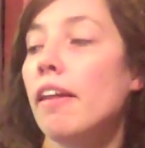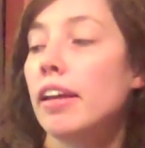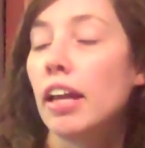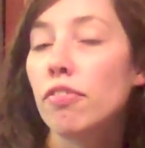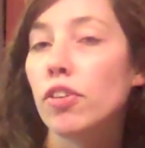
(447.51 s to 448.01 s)

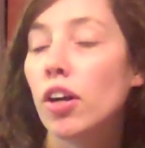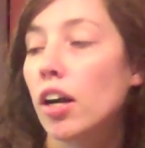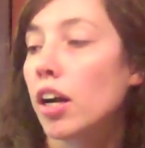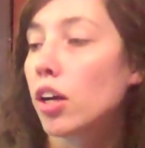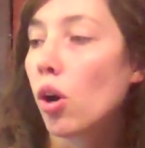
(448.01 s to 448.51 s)

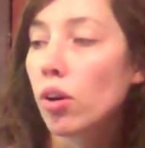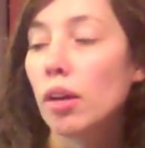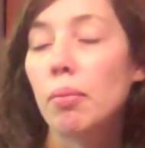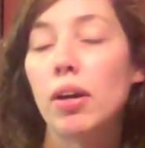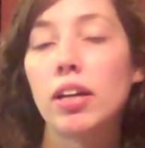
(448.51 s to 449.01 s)

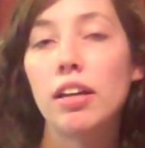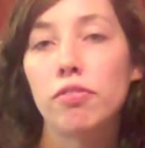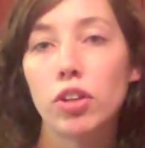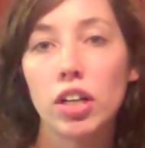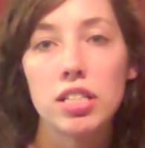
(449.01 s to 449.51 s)
coconut milk
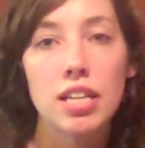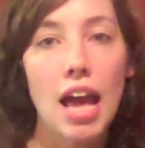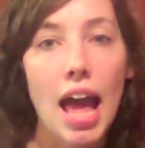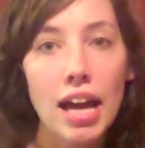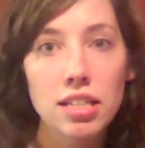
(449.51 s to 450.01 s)
kefir is an
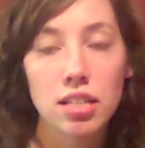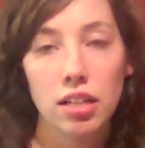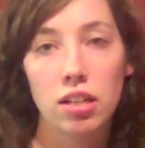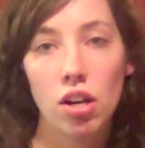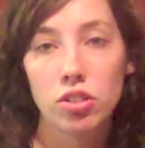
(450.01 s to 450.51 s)

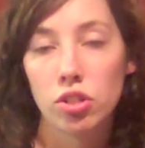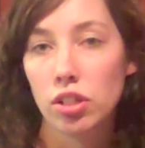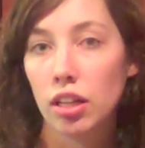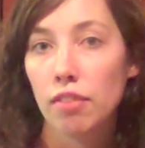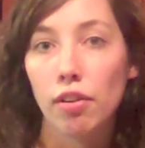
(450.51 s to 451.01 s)
excellent
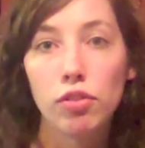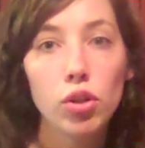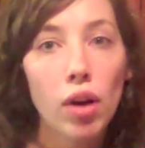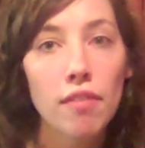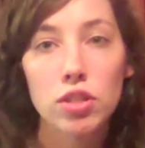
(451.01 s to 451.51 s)
alternative if you
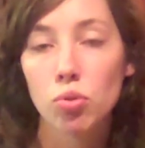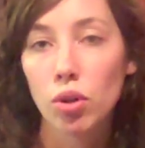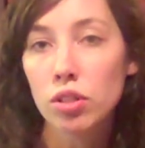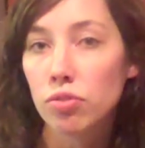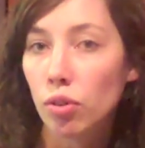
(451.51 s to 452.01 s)
don't have a
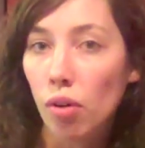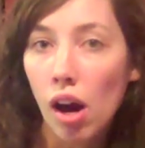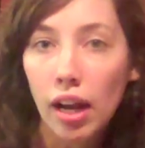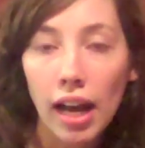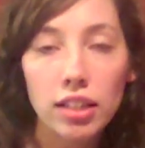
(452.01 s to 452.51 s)
source for
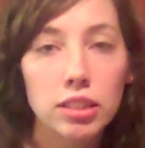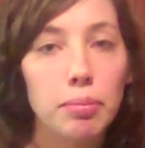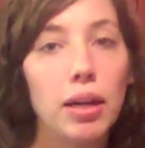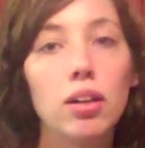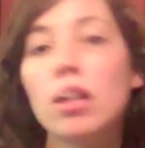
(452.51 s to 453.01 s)
raw cow's
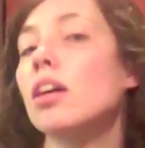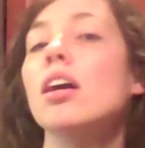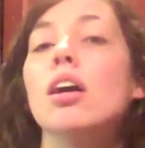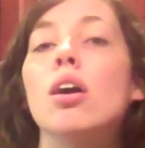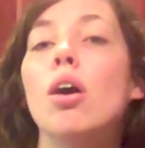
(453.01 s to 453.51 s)
milk,
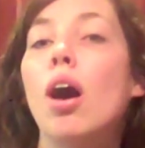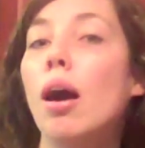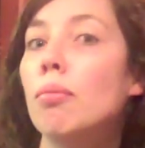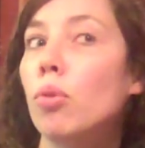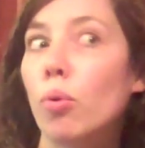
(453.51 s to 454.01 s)

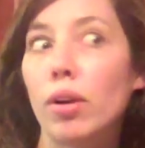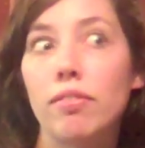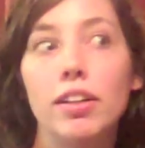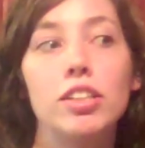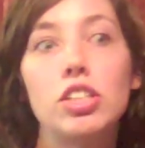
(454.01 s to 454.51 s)
or
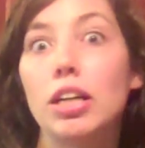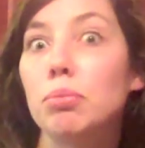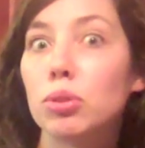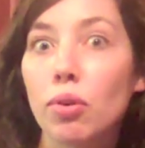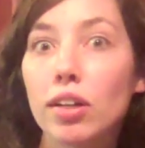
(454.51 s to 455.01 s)
even a
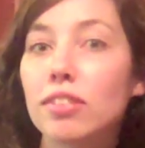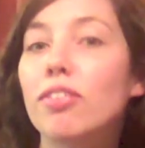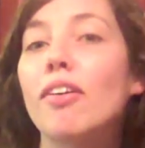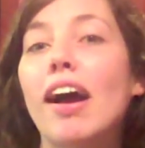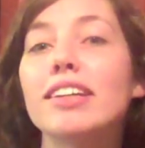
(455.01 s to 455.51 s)
cheap source
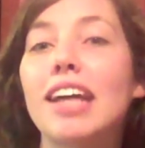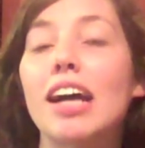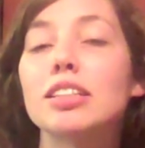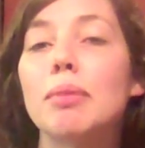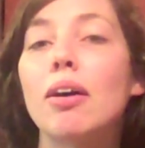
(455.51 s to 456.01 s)
for raw
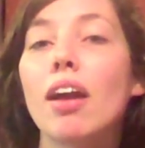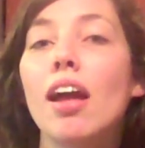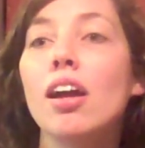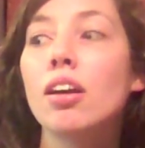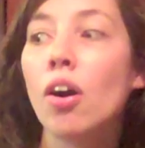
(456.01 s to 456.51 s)
cow's milk.
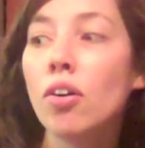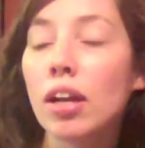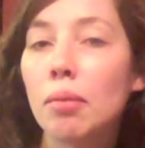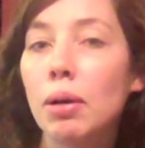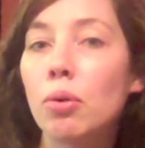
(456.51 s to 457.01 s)

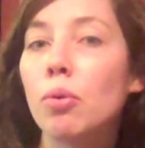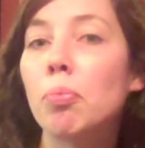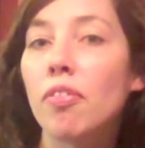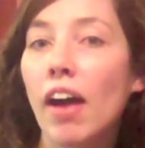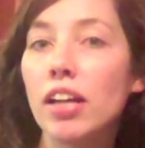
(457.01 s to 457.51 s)
Coconut milk will
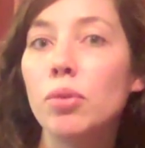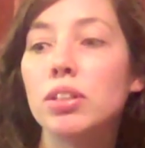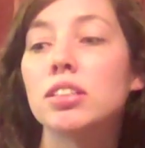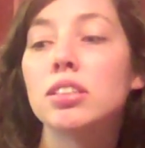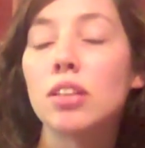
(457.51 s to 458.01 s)
provide you
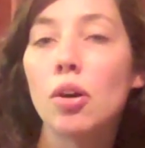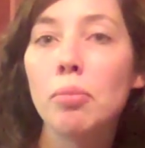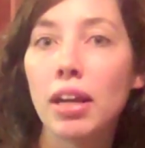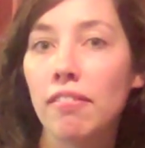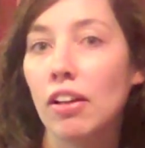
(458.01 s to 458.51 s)
with so
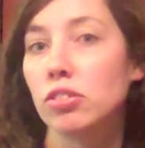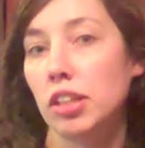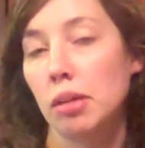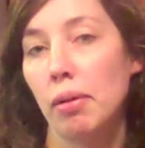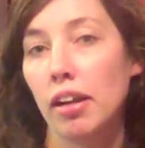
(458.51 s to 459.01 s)
many of those
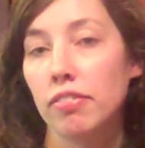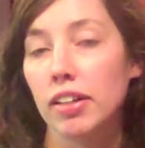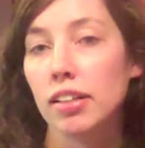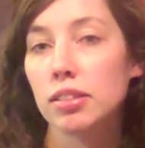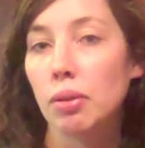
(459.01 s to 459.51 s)
good
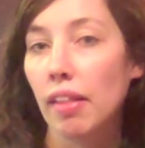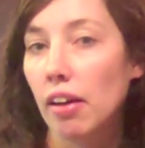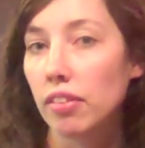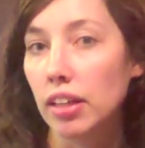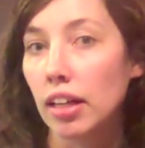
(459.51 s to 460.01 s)
benefits
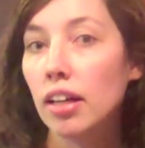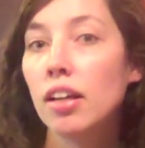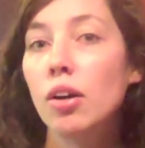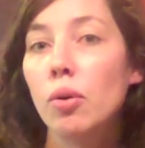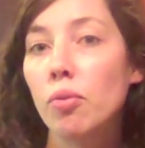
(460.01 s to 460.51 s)
without the
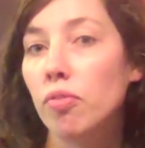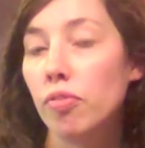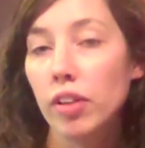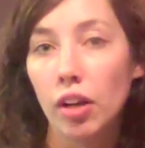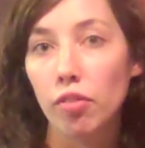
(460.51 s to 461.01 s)

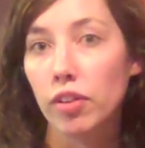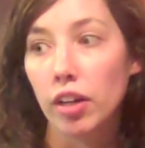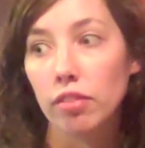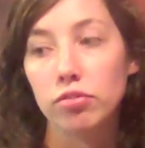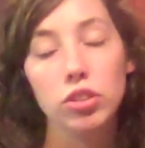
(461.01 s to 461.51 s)

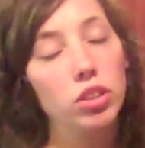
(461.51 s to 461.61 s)
fear of